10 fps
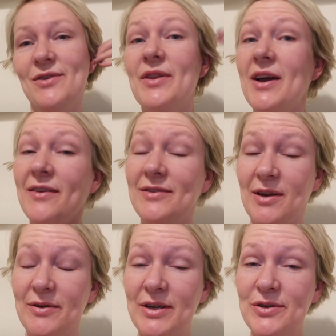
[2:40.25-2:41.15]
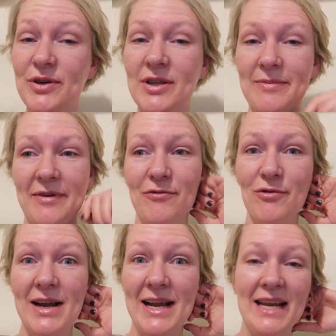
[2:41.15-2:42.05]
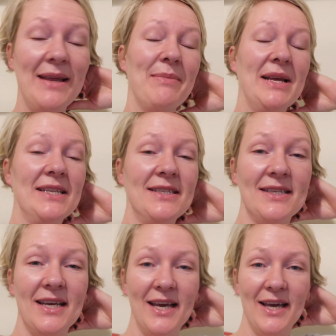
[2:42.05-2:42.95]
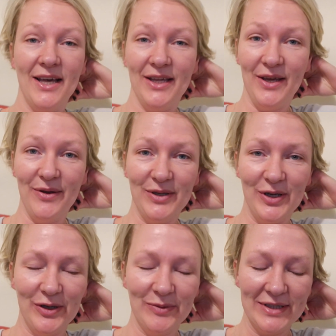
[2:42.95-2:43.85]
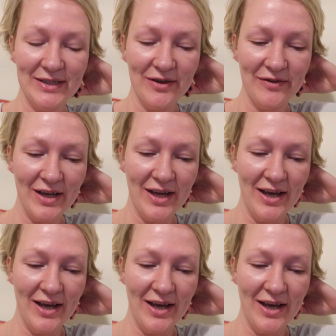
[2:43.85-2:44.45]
Not that I don't enjoy them, I've really missed YouTube and stuff.